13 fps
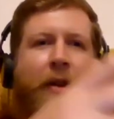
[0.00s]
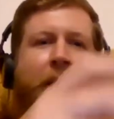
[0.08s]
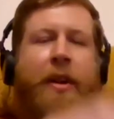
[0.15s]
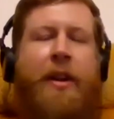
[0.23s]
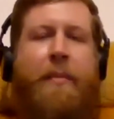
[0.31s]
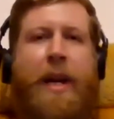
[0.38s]
not
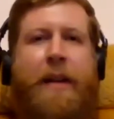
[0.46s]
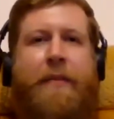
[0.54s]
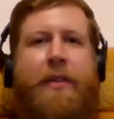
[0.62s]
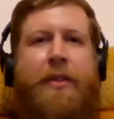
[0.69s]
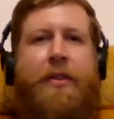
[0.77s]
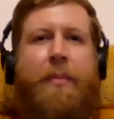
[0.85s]

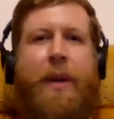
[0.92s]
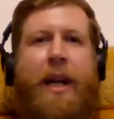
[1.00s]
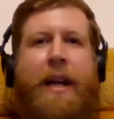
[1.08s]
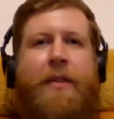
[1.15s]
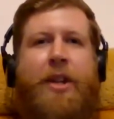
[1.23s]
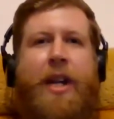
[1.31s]
metaphysical
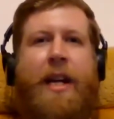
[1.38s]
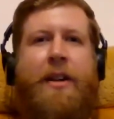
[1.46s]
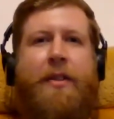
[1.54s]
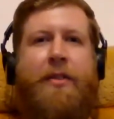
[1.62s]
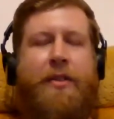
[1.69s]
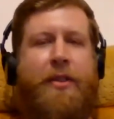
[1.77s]
belief
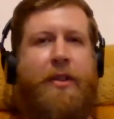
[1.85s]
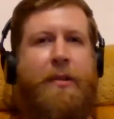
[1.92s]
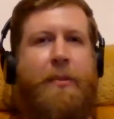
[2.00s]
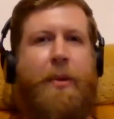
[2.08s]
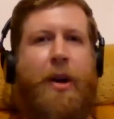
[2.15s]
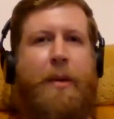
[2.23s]
changes that do
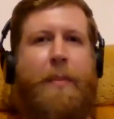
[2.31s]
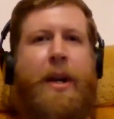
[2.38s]
the work,